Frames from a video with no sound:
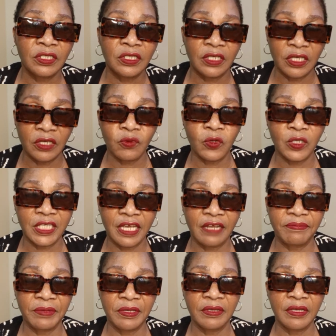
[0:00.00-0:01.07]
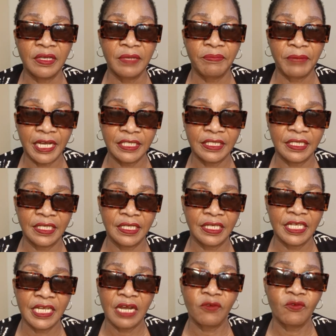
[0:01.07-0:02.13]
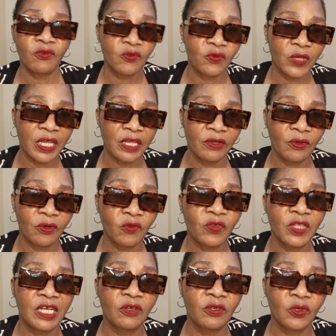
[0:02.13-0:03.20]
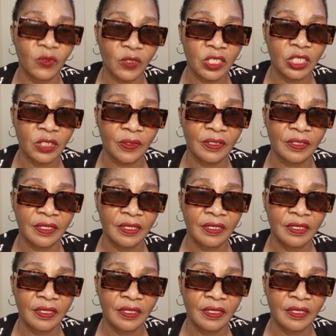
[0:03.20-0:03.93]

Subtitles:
he was helping Passy in a good way or without condition,